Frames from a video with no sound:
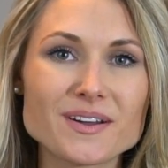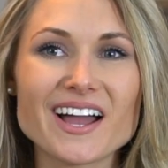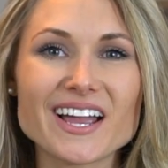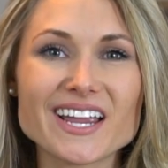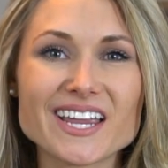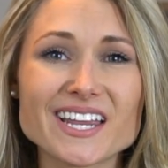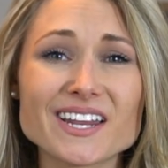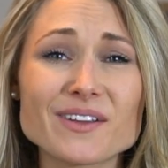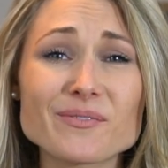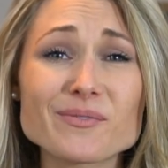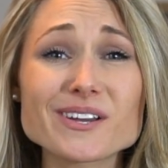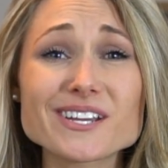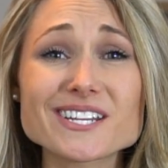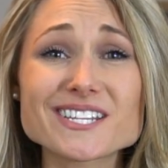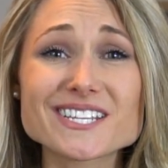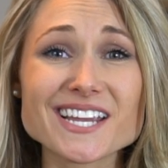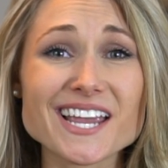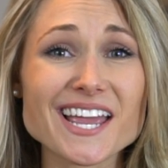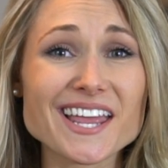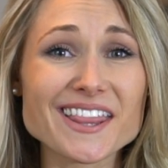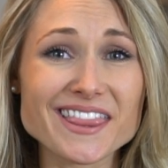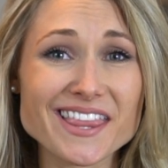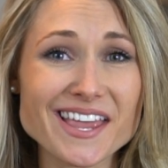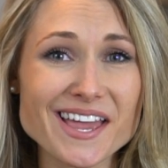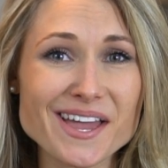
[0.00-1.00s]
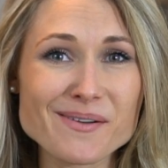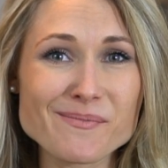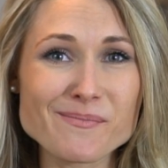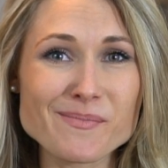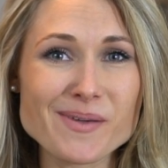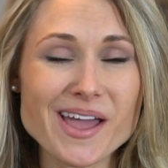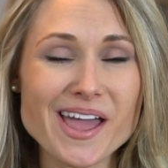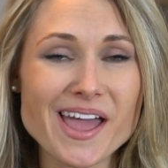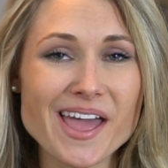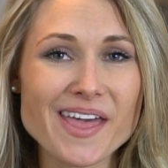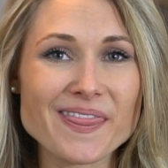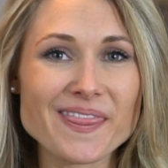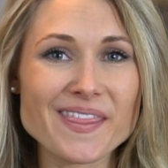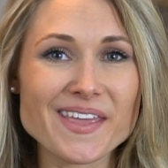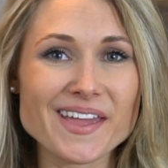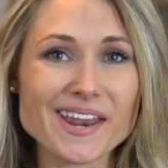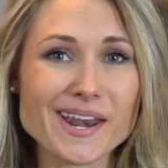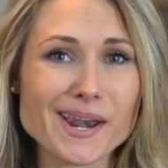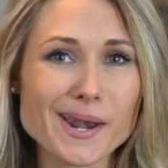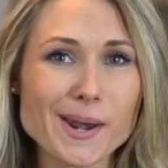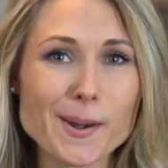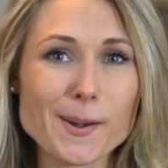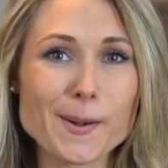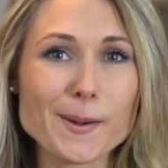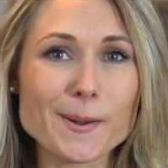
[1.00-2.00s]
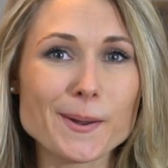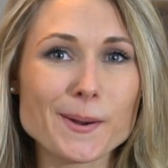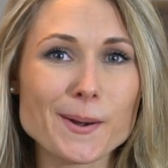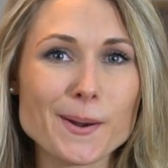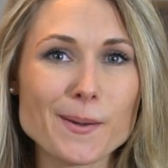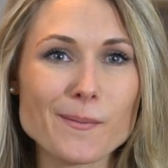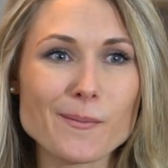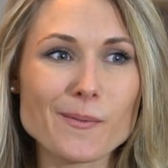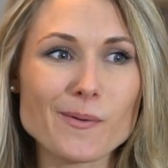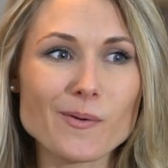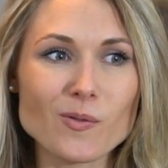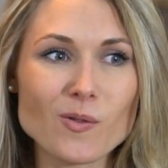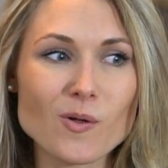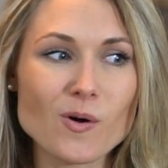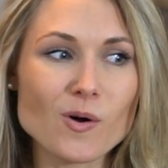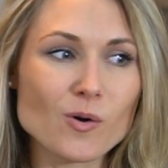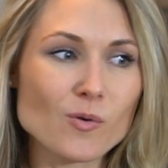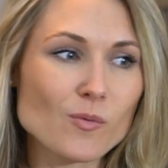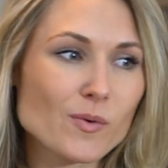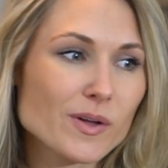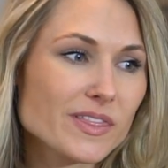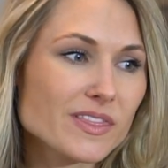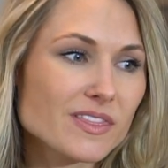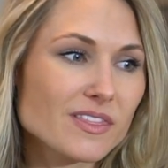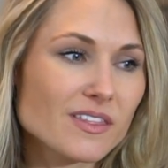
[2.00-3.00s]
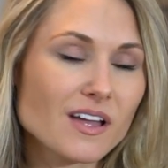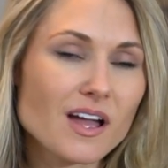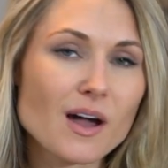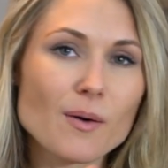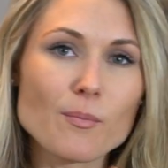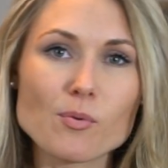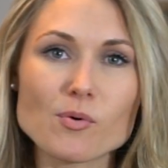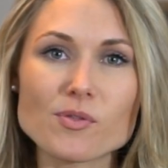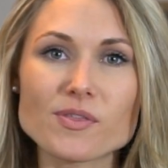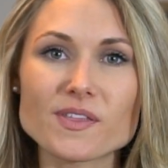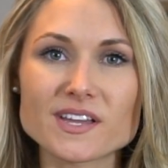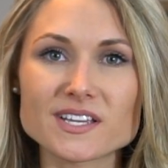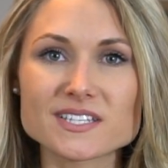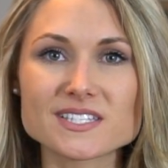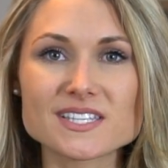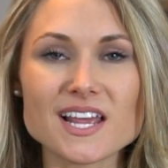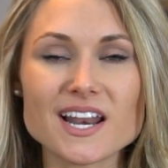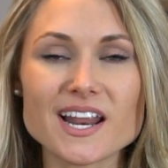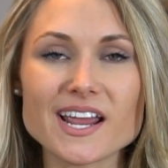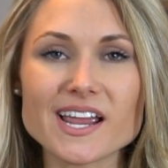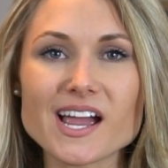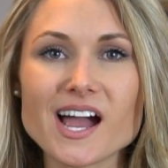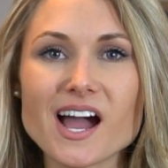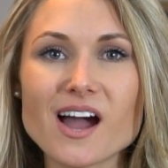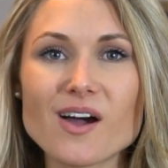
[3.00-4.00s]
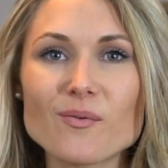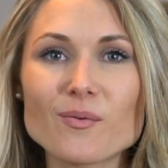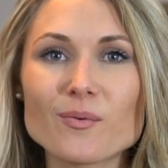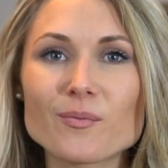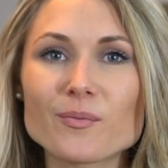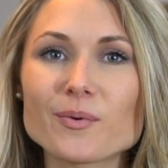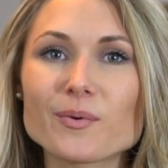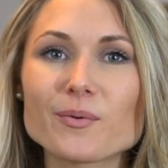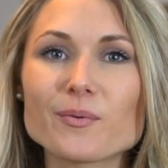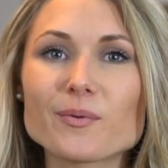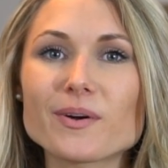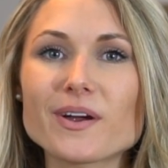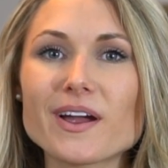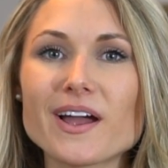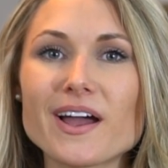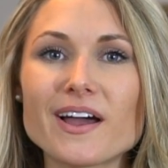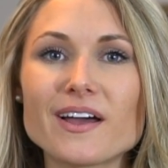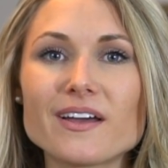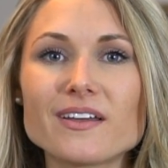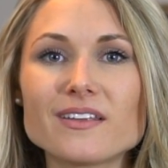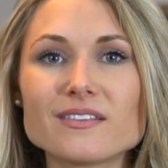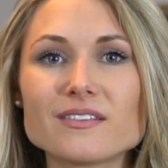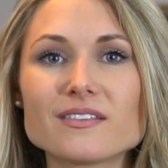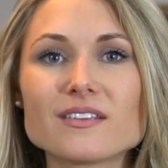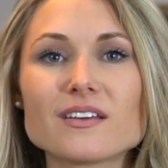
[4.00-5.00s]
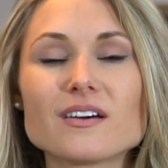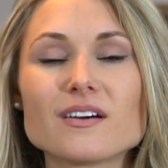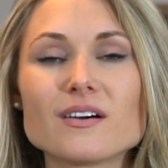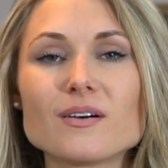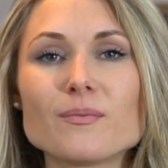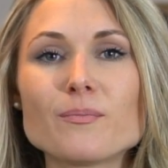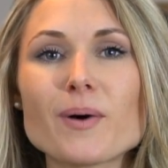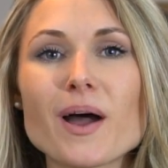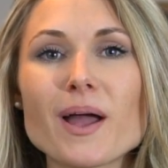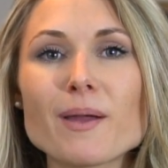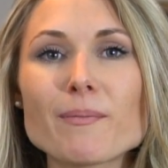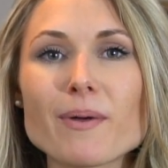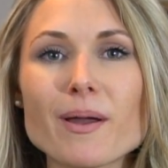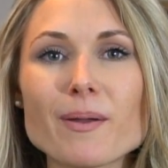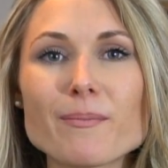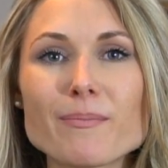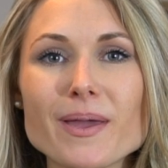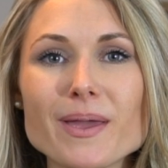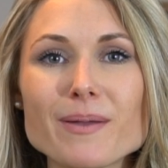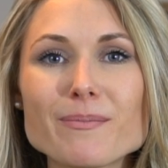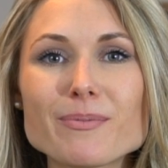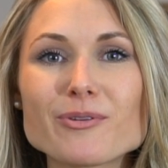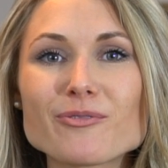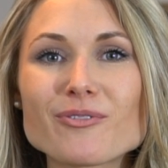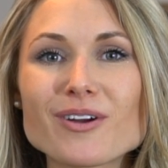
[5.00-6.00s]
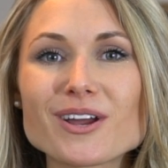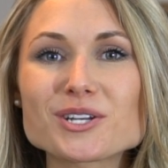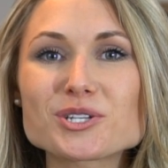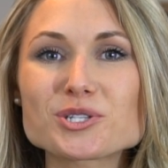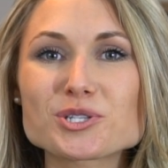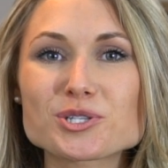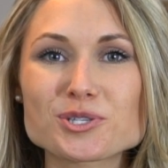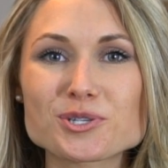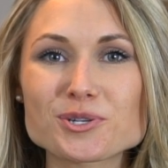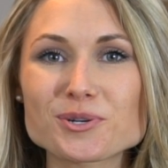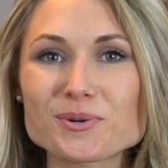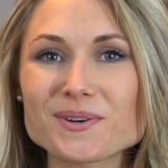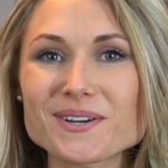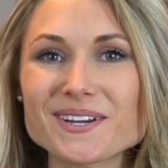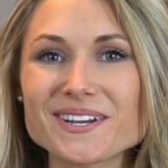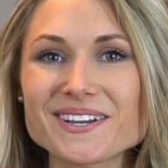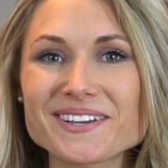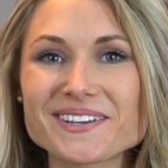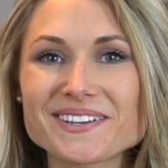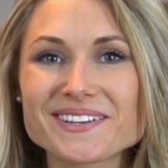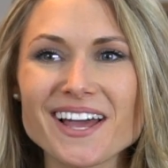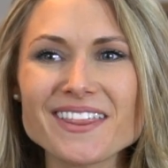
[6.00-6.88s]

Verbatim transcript: I can't wait to get them, and then, you know, along with the couple things that I got when we were at the Bye Bye Baby registering.